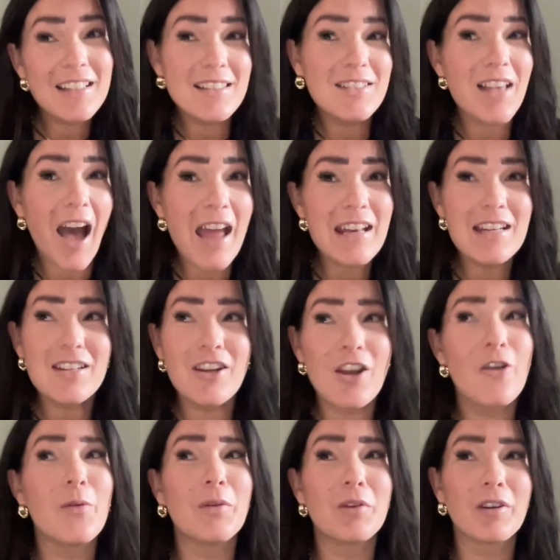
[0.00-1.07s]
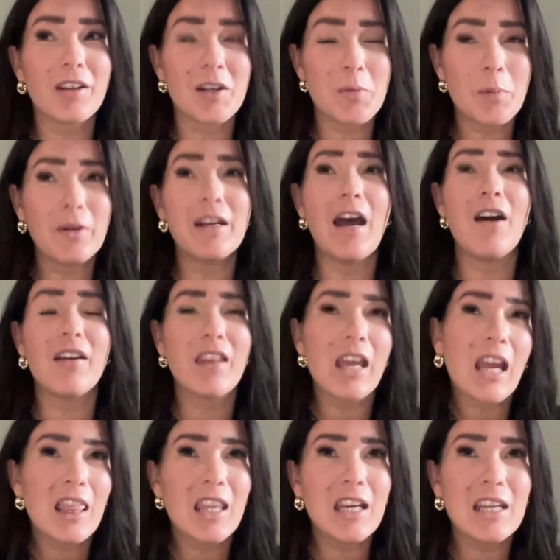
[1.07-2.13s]
because I didn't know we were gonna put out
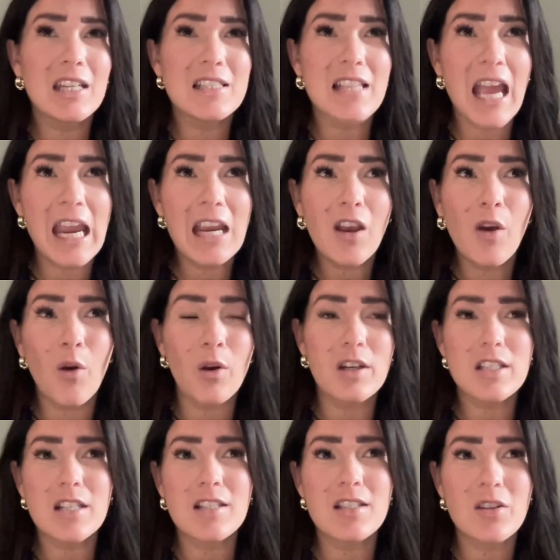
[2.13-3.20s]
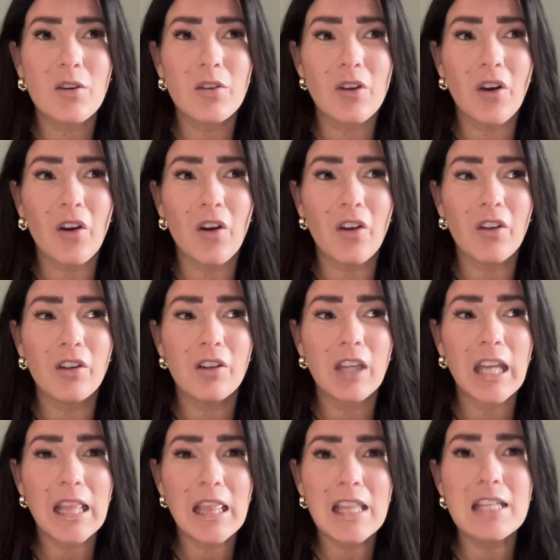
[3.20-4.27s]
like I think it's 8 courses total
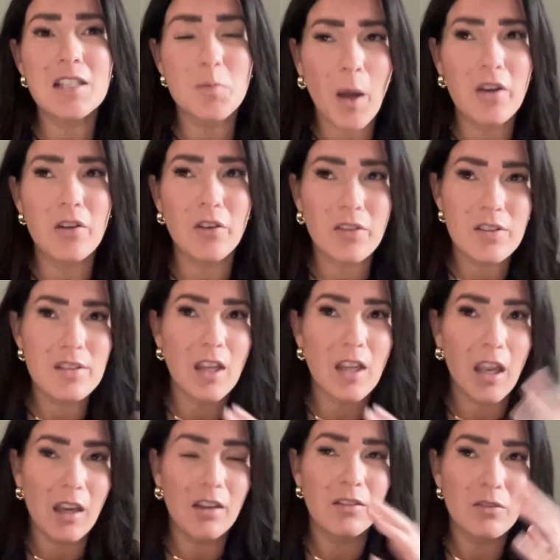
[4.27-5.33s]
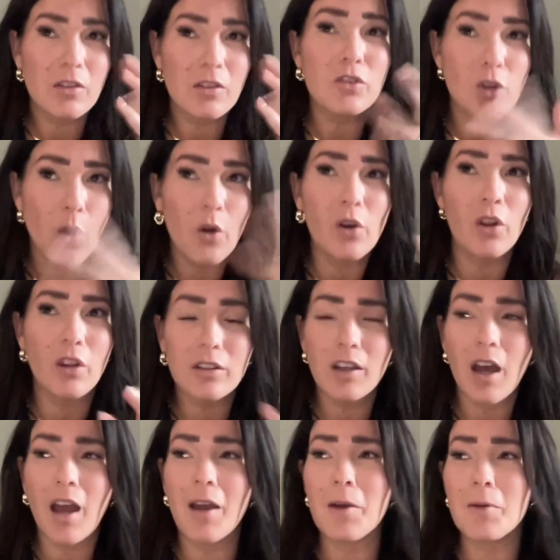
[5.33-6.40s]
in these bundles, like
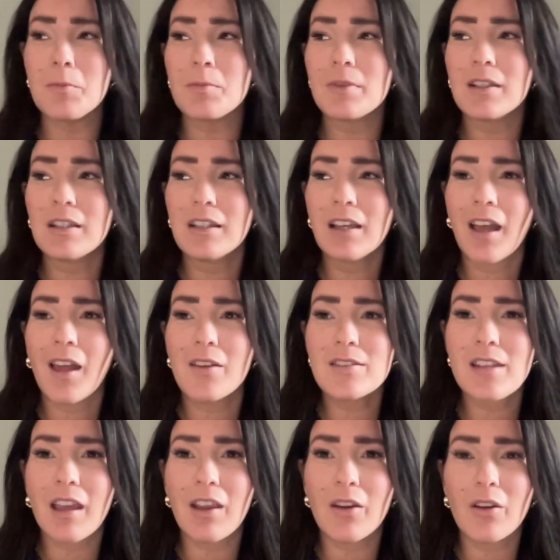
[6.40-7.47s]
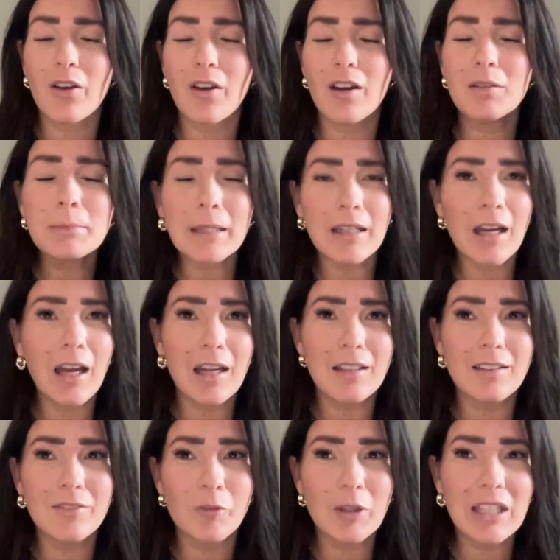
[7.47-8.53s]
total. I was like, oh my
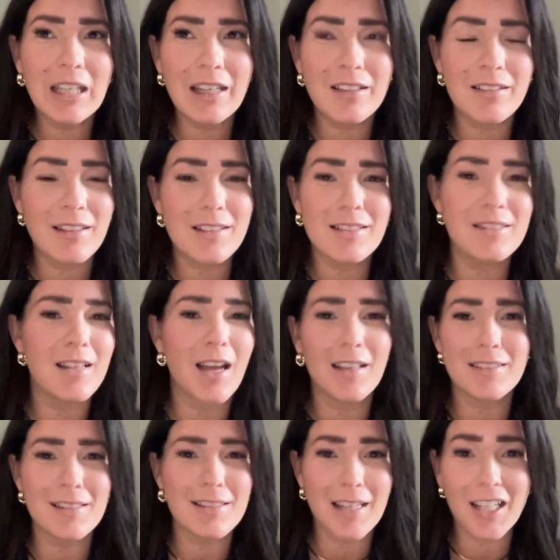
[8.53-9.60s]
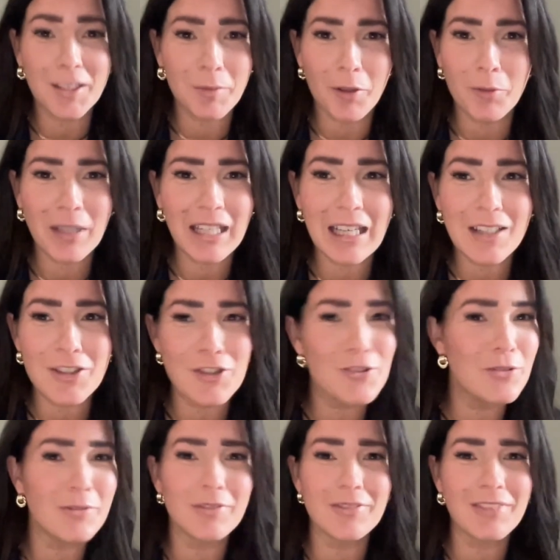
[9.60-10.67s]
God, we can't this is not sustainable. We can't
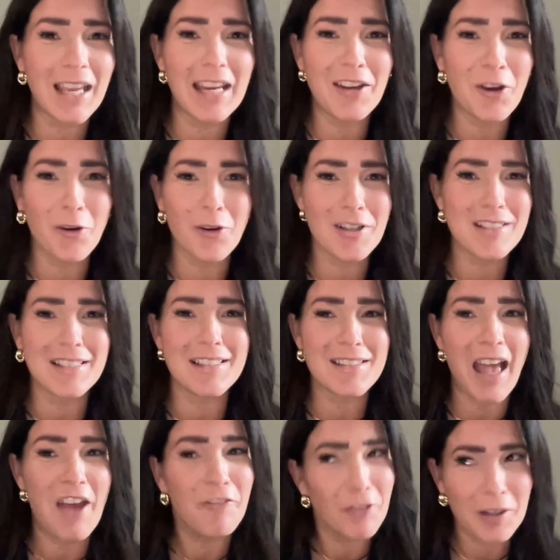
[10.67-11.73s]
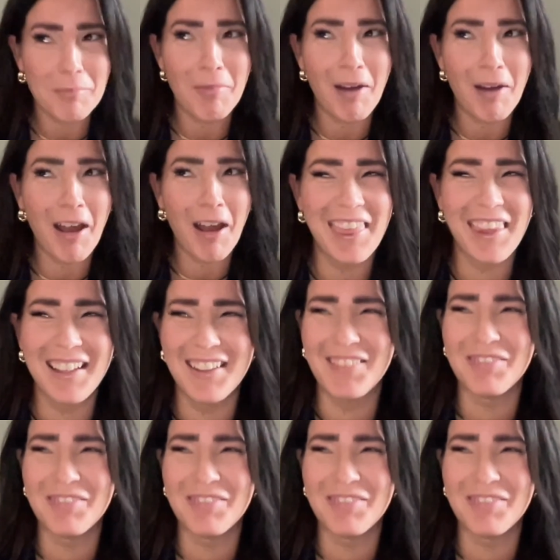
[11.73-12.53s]
do 8 courses every month.